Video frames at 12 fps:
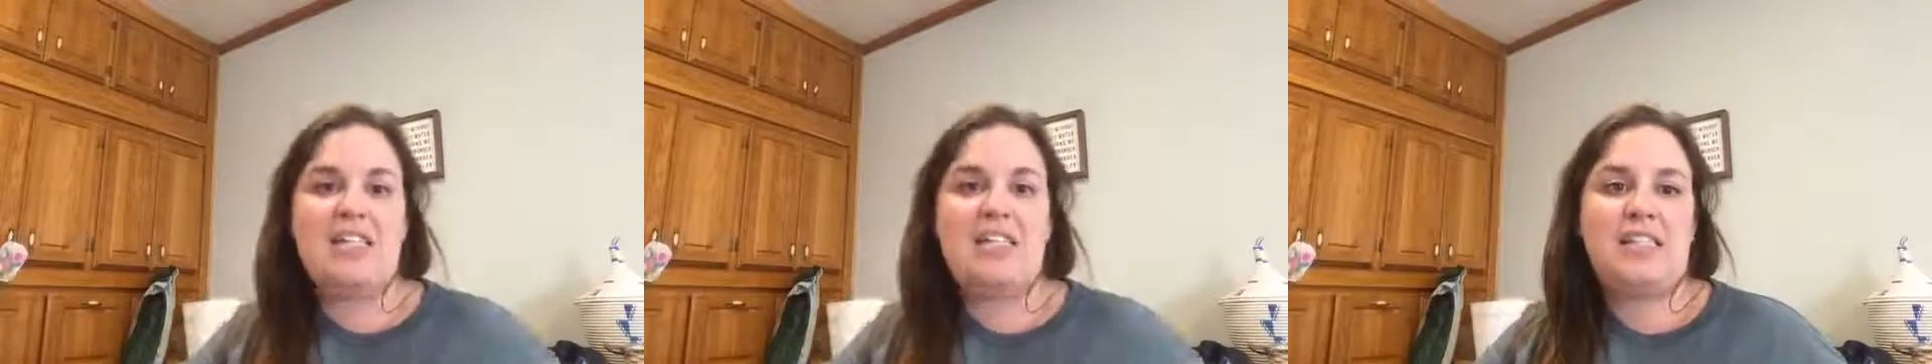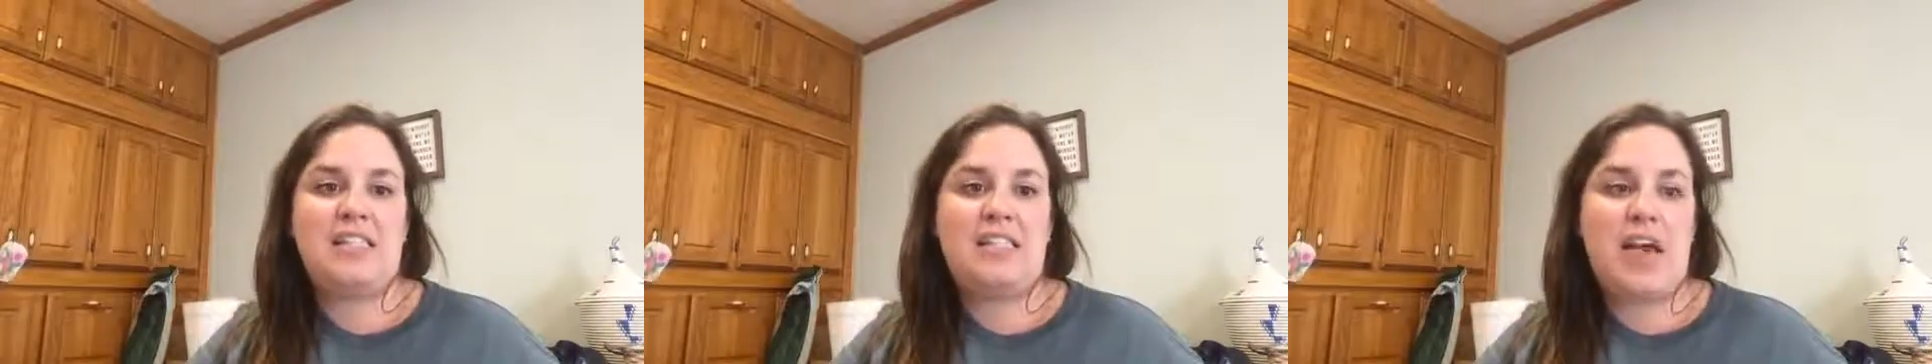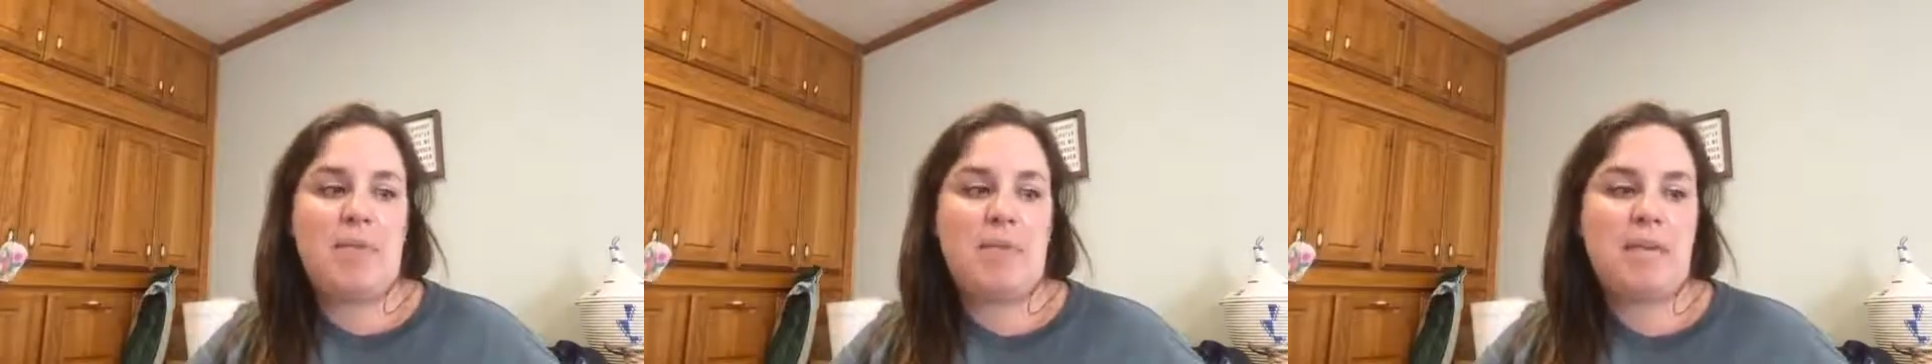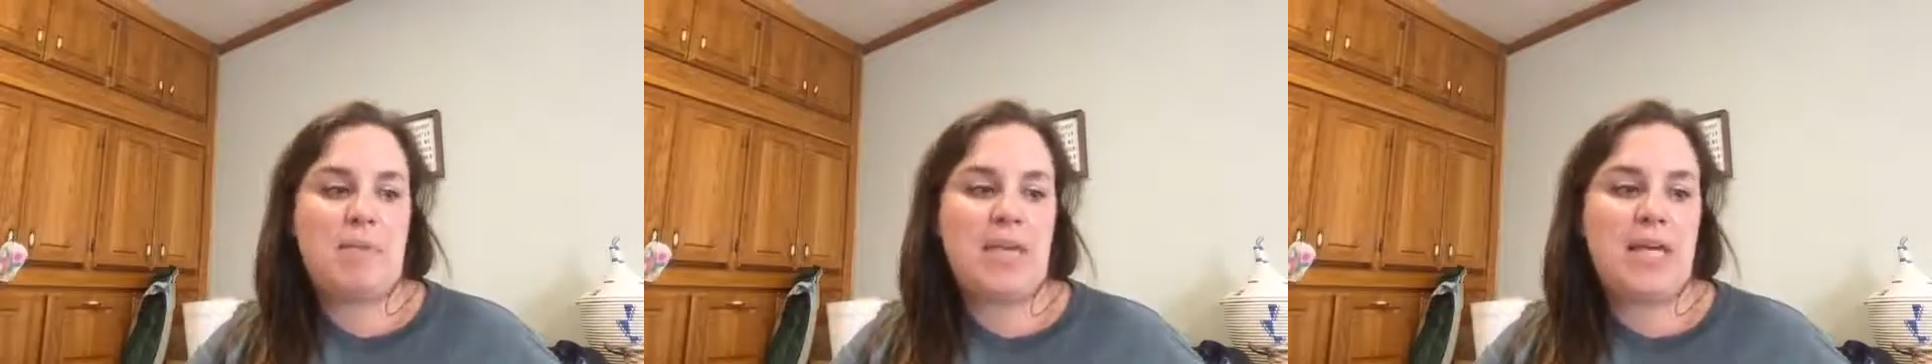
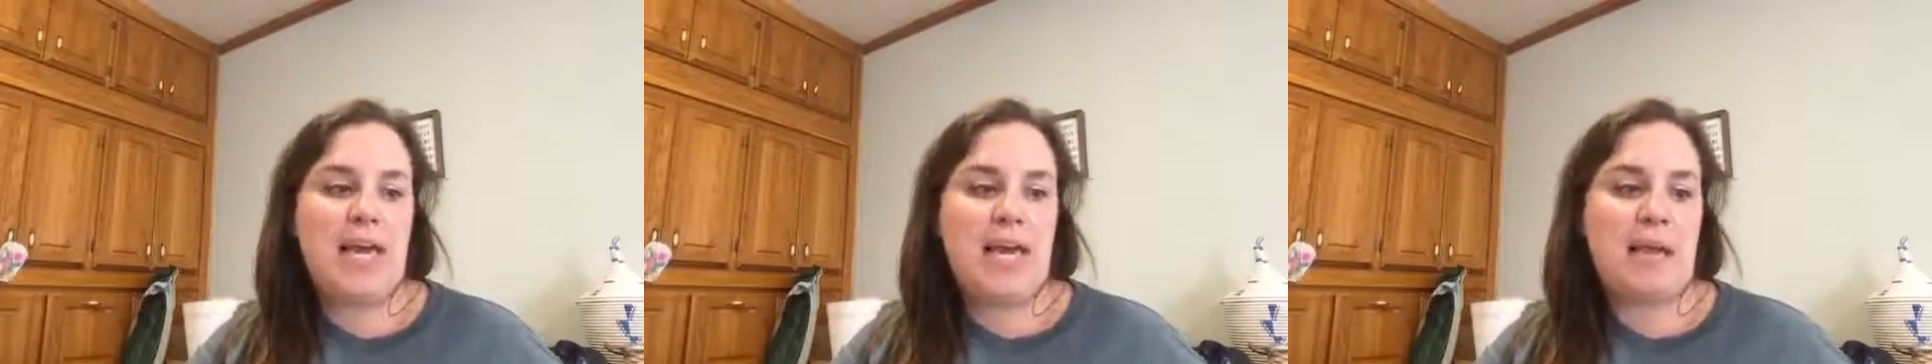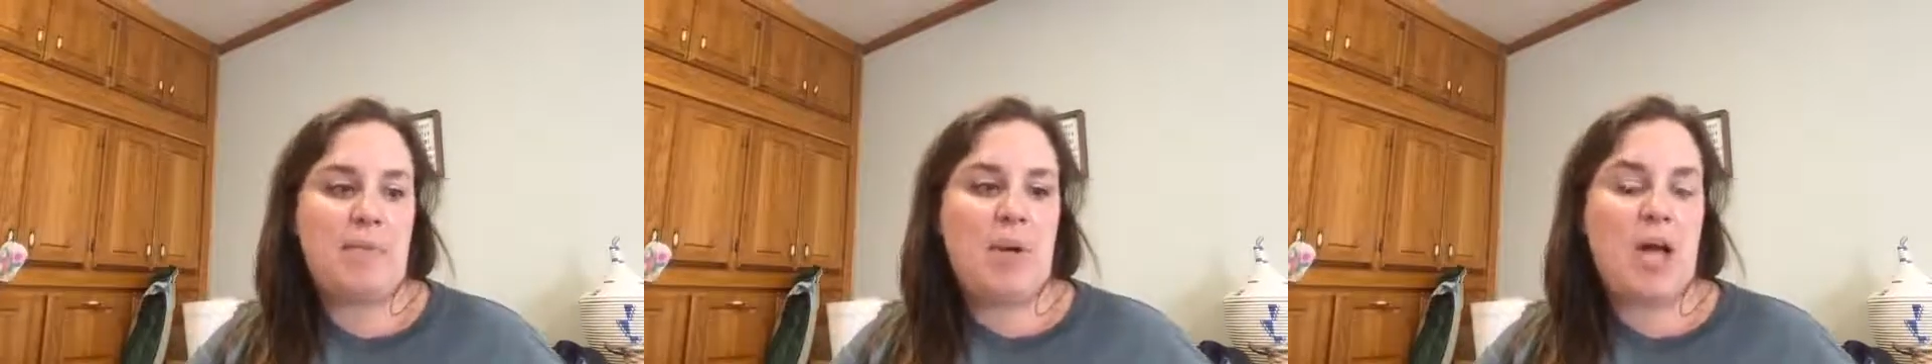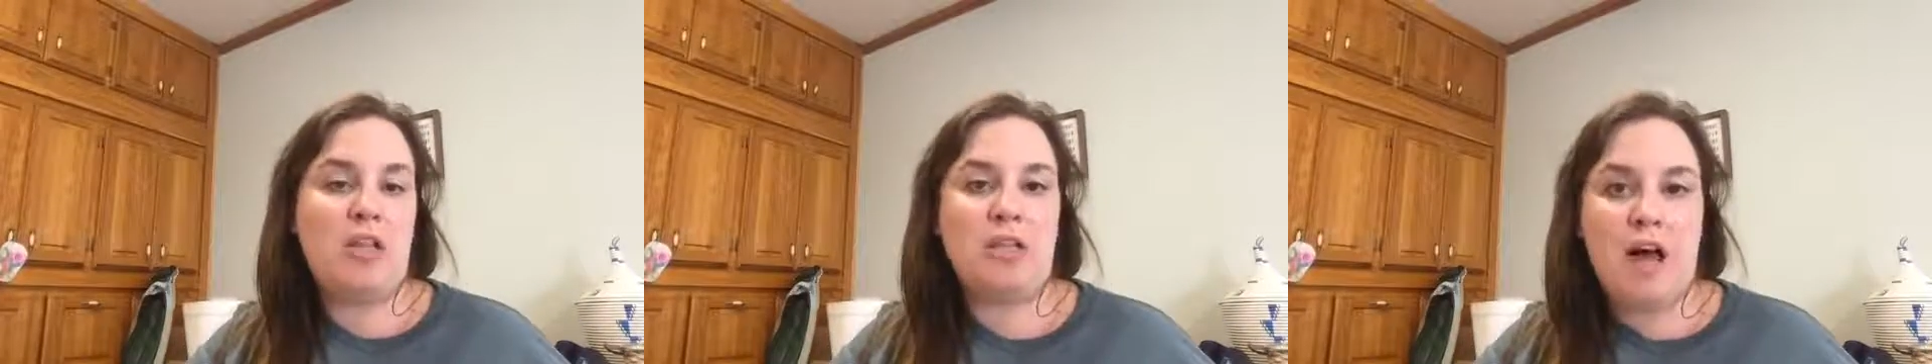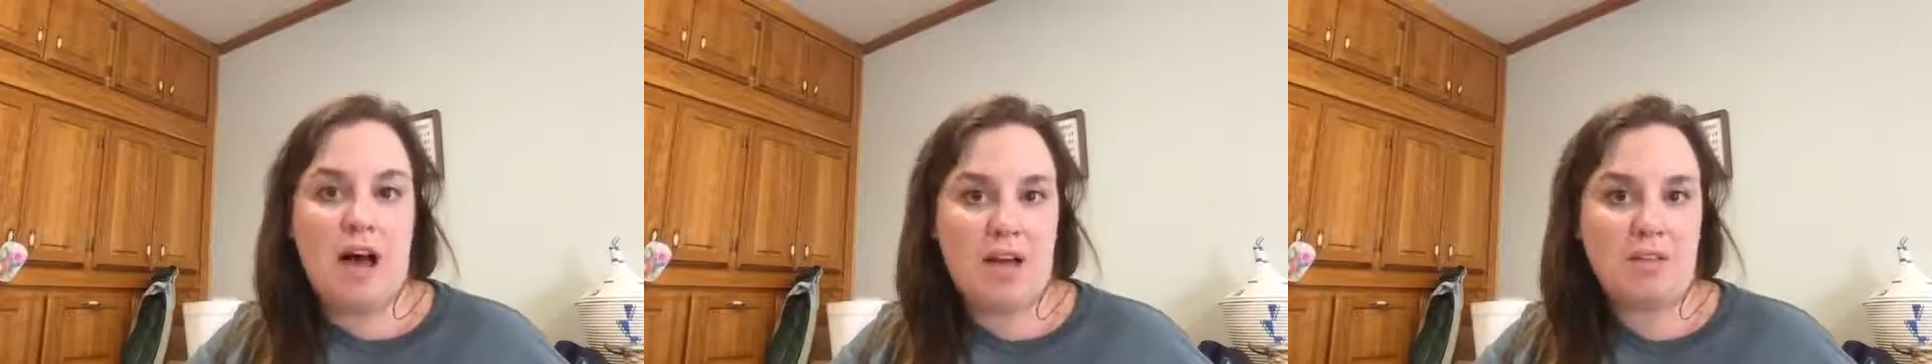Sabbath became a law.